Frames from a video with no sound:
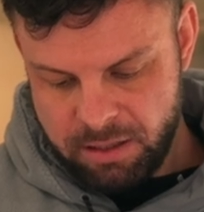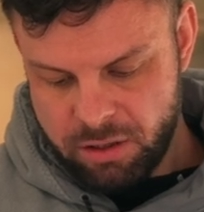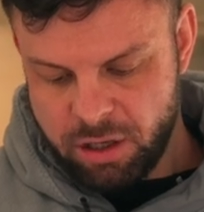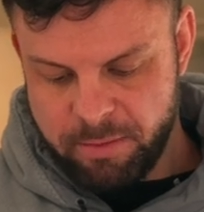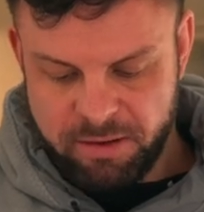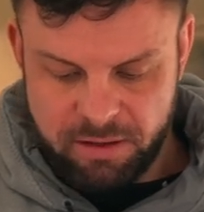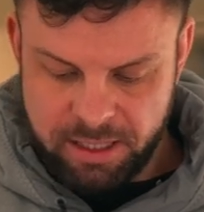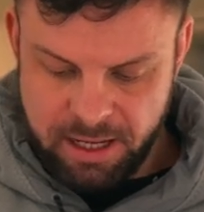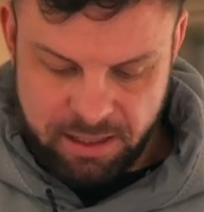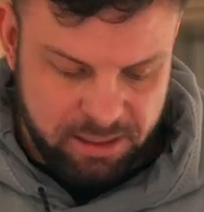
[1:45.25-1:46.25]
Coca mineral
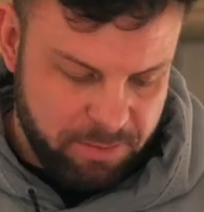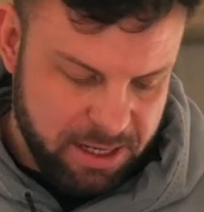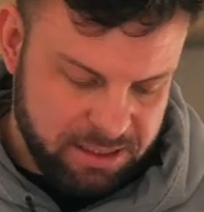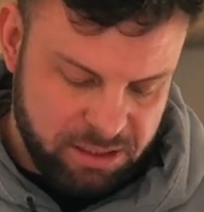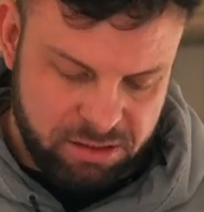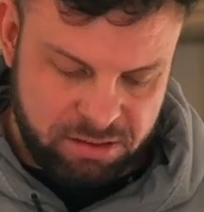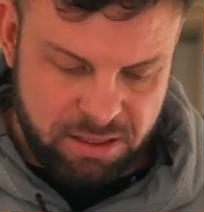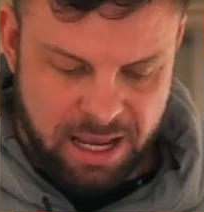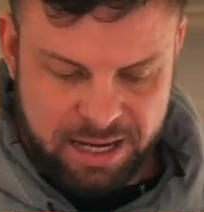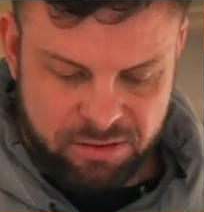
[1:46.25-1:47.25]
in it. It's basically just
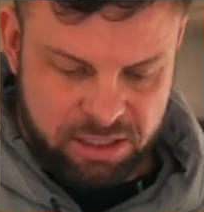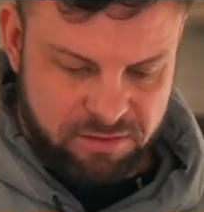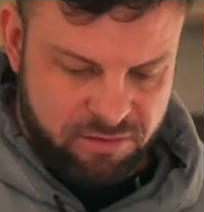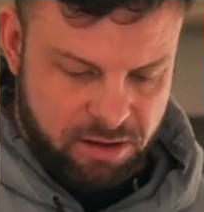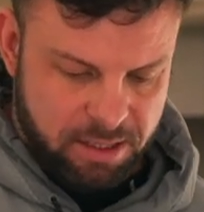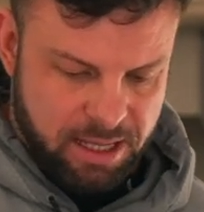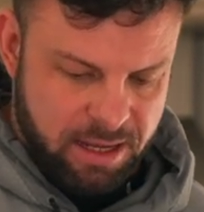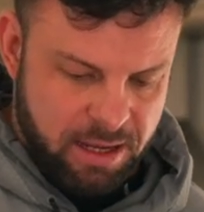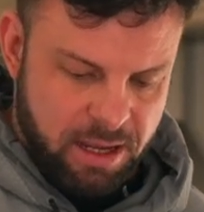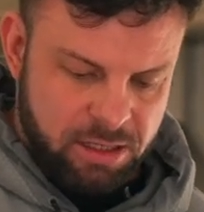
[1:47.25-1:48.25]
a hydration formula.